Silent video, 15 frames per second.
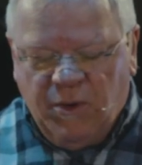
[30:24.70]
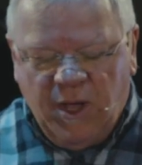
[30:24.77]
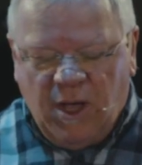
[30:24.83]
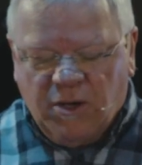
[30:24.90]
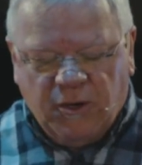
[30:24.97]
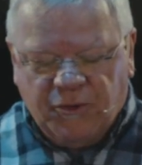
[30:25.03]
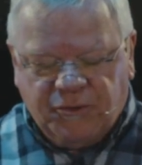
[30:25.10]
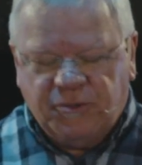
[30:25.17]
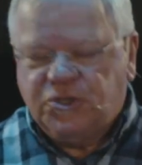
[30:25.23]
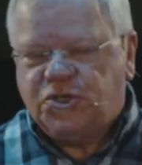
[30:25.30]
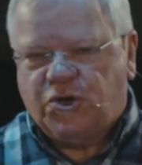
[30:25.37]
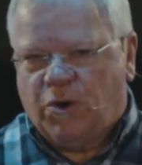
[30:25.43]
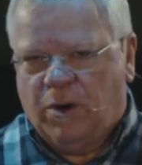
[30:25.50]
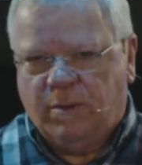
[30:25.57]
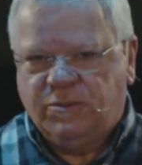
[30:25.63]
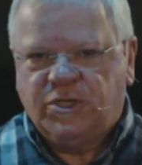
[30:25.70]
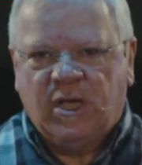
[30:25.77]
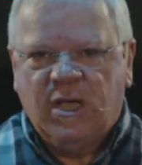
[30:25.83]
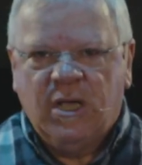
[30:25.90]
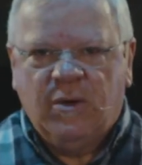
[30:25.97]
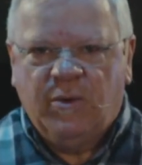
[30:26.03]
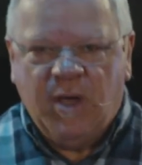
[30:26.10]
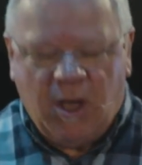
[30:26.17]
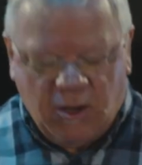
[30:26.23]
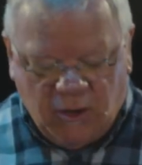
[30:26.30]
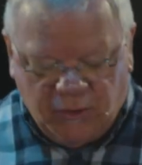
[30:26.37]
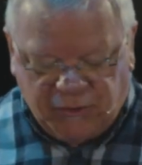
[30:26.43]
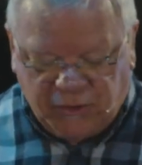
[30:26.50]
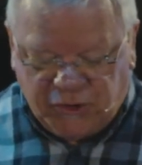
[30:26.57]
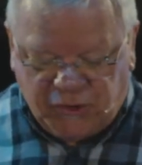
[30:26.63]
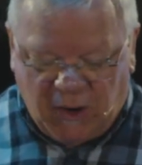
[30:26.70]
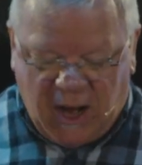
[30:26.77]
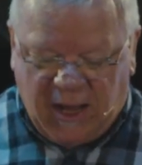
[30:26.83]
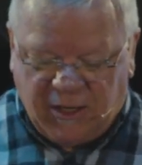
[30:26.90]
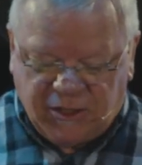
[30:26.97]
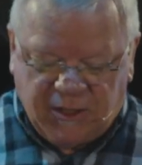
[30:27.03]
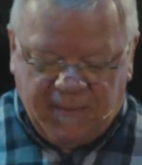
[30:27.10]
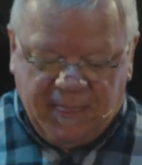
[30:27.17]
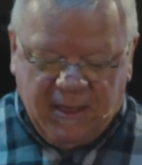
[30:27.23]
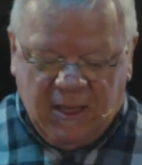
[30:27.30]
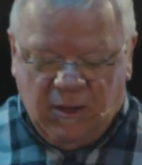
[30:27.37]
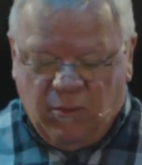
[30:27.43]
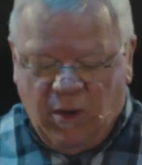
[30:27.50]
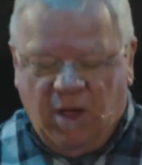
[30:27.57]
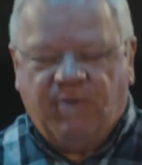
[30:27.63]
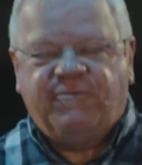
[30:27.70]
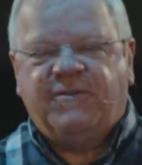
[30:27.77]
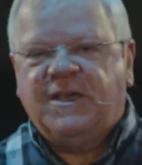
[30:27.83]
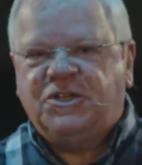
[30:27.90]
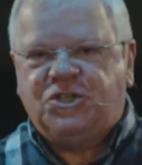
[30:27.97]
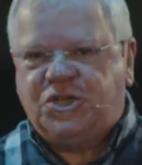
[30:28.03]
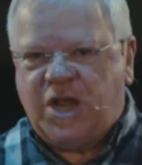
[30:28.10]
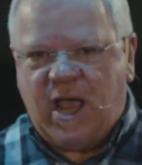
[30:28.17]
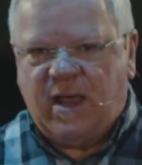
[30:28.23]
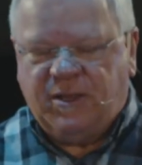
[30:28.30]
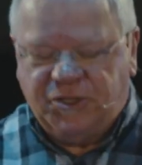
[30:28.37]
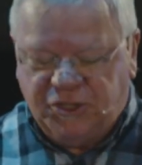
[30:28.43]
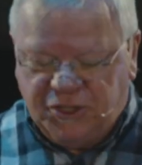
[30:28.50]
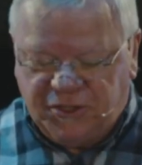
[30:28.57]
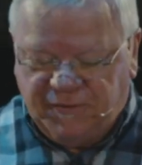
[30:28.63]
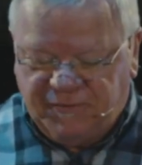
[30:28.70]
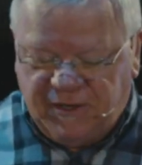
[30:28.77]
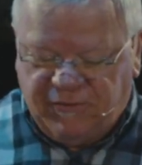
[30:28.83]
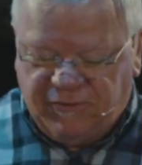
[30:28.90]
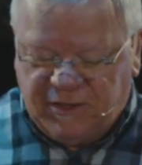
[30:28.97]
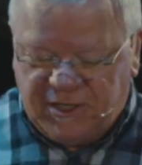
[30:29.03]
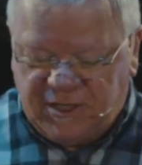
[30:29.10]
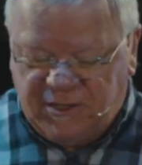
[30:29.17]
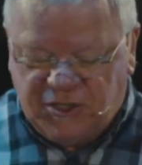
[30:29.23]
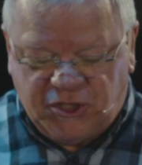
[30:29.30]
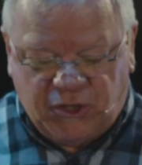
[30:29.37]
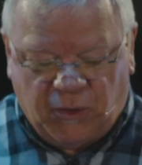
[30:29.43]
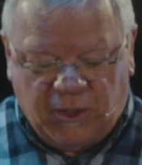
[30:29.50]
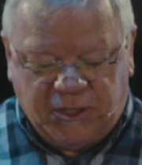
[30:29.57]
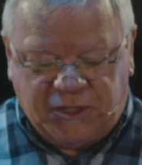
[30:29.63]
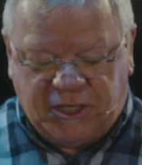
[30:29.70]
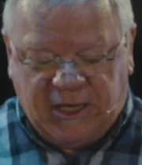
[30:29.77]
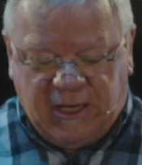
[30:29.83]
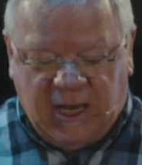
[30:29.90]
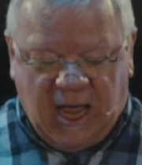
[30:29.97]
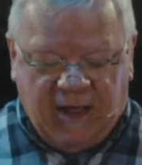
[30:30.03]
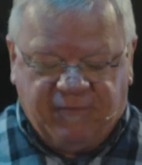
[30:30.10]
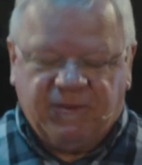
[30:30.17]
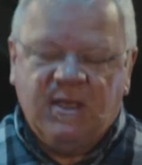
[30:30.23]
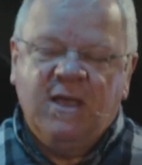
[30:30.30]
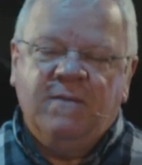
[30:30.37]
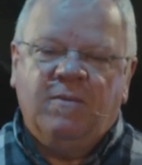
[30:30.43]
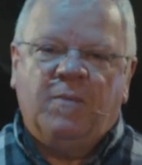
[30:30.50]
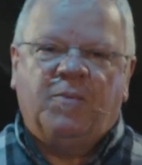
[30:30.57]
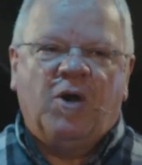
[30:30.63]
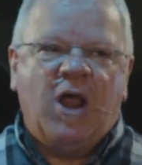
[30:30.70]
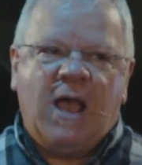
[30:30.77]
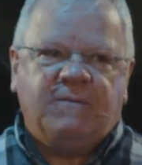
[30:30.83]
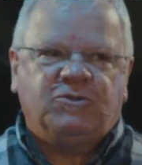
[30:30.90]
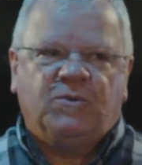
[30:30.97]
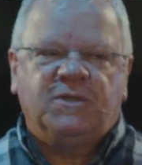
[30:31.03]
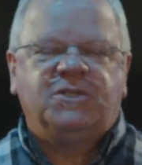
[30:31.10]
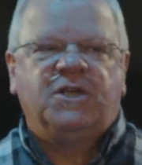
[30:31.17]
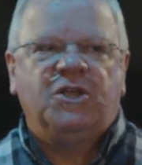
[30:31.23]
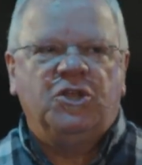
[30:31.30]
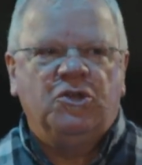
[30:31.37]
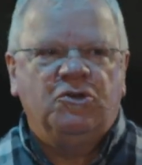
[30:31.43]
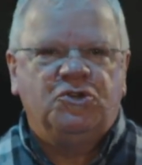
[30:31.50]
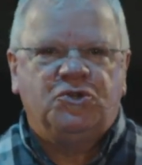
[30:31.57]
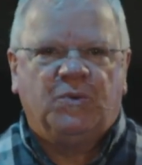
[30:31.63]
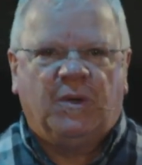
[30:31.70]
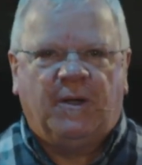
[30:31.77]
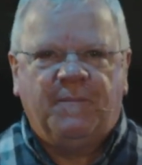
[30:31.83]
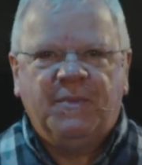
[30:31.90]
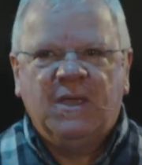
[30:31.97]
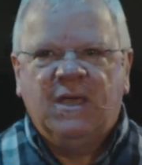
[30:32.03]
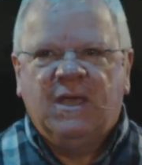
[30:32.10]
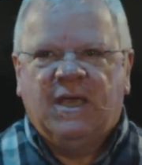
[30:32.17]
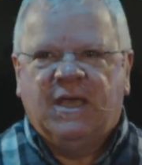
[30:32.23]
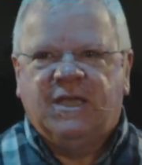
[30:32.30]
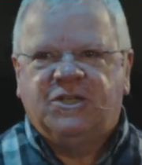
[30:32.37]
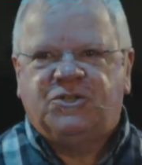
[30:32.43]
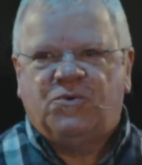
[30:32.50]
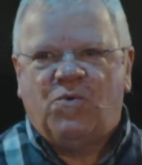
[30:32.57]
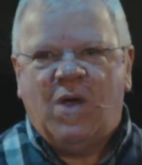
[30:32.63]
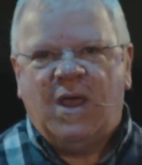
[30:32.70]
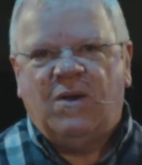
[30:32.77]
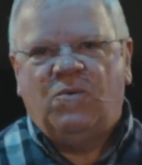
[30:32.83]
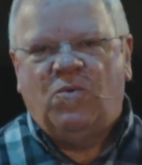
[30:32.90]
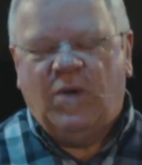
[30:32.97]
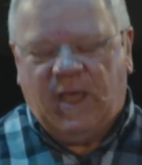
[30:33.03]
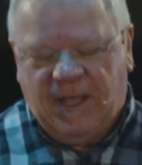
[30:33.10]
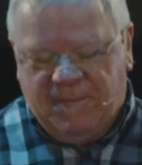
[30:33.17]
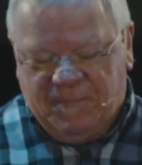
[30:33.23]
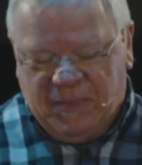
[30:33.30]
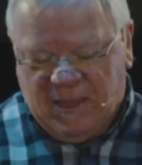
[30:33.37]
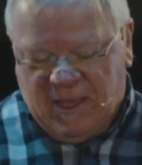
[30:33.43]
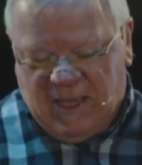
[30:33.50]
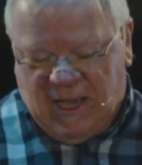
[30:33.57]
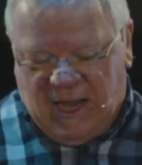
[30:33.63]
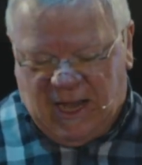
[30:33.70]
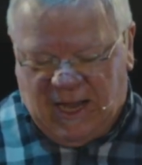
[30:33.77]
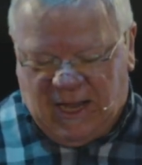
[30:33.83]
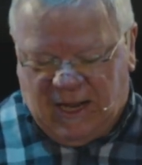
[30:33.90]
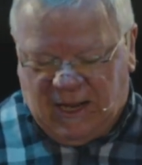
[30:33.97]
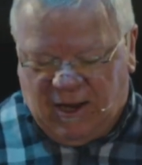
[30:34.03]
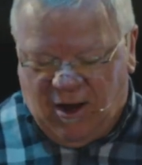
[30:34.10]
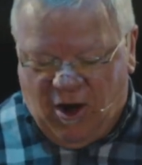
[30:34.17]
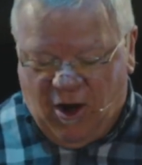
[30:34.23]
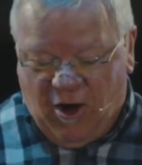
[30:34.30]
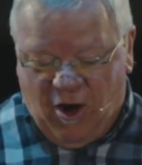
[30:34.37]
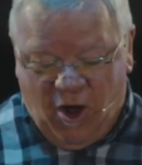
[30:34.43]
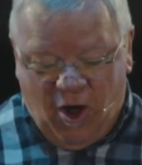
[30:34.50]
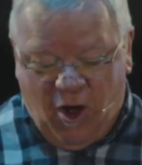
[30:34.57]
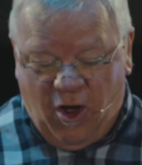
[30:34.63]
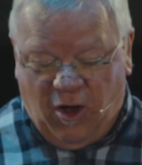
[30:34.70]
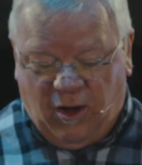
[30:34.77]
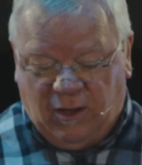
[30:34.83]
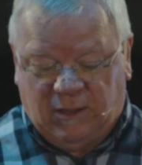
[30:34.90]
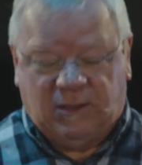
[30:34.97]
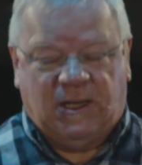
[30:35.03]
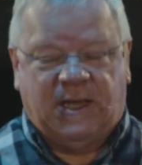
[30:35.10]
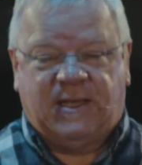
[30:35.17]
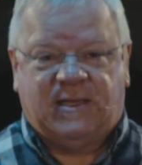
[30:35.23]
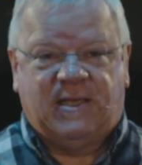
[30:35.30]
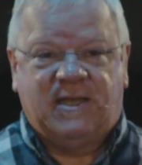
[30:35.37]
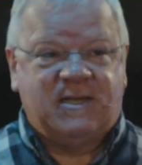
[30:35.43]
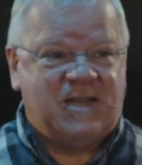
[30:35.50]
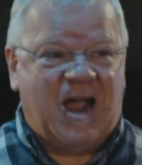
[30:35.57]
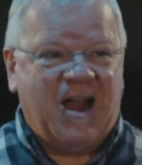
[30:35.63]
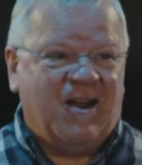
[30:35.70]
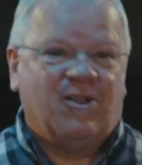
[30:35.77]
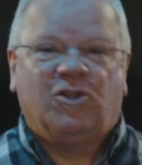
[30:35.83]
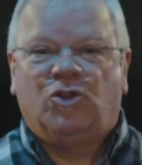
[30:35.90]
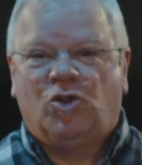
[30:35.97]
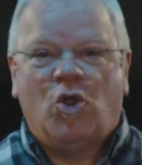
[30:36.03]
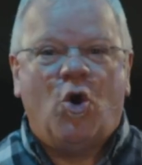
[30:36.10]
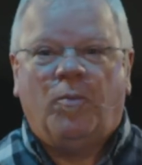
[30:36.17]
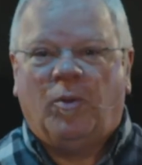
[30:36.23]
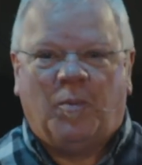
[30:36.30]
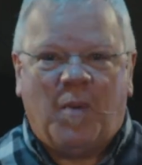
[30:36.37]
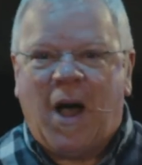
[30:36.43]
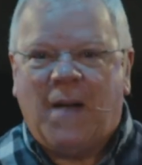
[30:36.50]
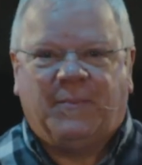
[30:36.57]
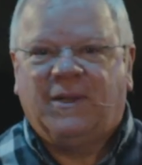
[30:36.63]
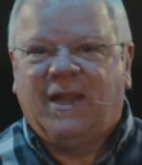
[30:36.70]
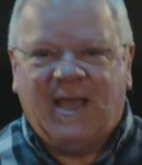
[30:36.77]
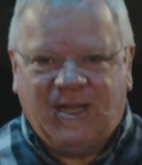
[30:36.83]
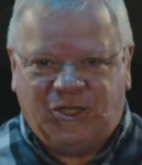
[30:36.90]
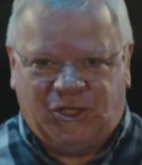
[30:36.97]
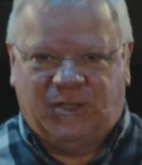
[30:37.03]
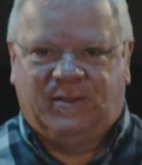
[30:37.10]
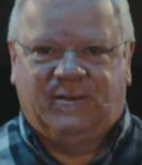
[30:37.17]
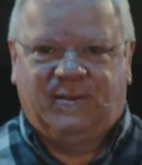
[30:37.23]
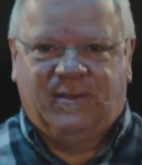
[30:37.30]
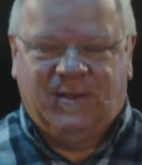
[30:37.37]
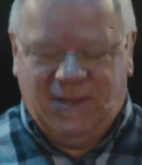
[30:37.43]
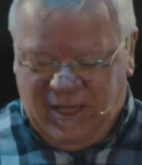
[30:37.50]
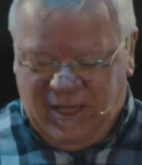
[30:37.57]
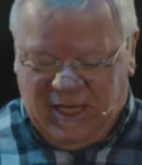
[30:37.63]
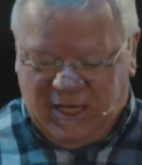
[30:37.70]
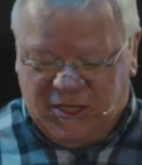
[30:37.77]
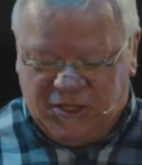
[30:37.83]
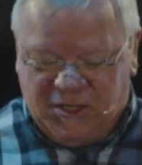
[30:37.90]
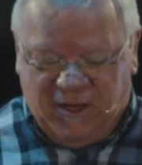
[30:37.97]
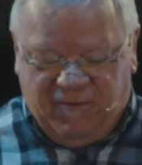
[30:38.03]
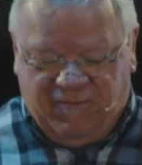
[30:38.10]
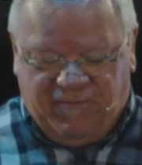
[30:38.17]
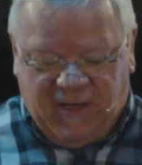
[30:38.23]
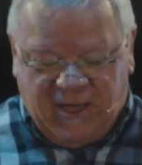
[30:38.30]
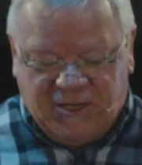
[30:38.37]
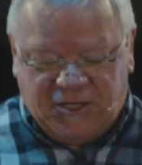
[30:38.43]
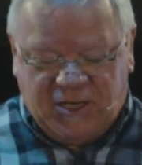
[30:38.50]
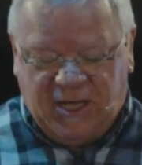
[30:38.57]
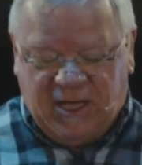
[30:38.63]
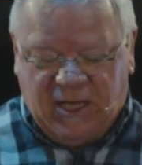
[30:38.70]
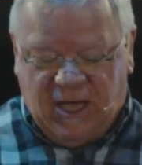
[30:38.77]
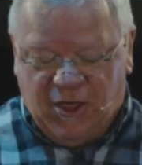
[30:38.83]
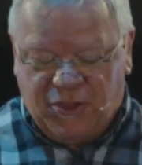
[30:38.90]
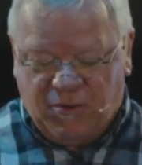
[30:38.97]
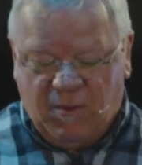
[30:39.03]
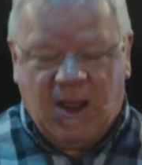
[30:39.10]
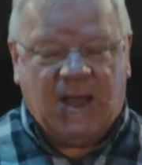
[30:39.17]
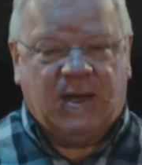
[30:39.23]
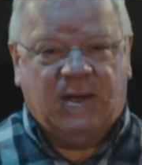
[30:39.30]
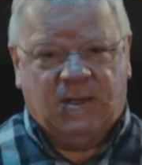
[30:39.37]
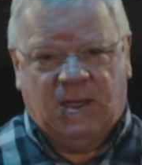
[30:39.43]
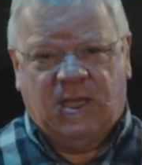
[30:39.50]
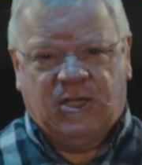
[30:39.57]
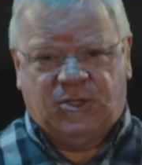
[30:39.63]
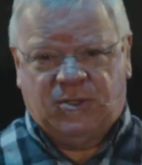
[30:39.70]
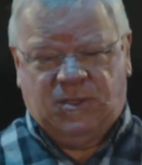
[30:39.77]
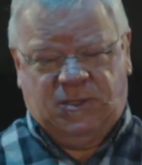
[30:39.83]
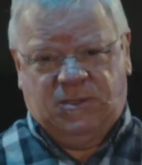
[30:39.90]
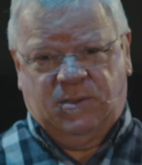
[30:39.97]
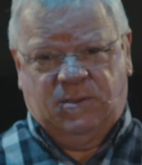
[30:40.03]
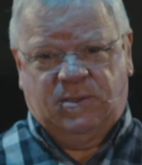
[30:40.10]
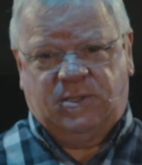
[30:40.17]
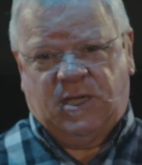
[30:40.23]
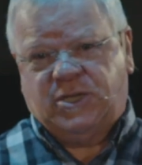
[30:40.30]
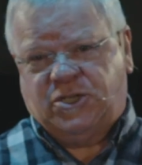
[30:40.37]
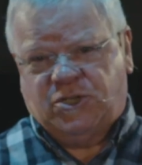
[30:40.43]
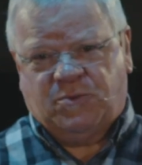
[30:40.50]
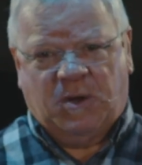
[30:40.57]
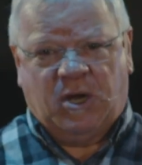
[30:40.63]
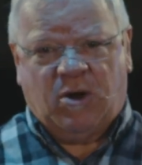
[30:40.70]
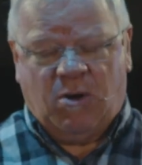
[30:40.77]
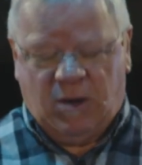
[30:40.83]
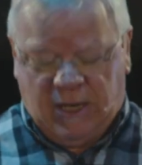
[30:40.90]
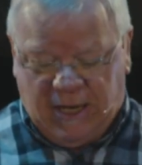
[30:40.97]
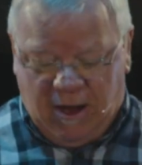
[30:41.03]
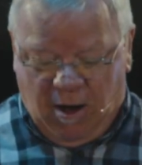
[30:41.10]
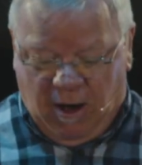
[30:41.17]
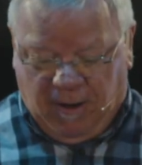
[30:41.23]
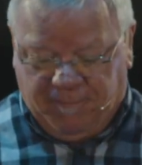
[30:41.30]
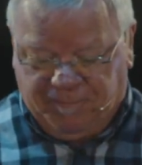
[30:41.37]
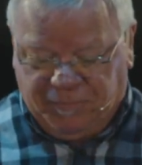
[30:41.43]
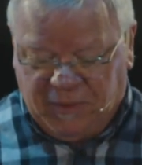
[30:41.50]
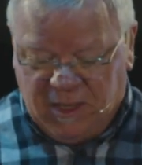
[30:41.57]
We all go through storms. We all go through trials. We all face challenges of different sorts in life. But perhaps what's unusual is when we are all, like the entire global population, is facing a threat as such as we currently are.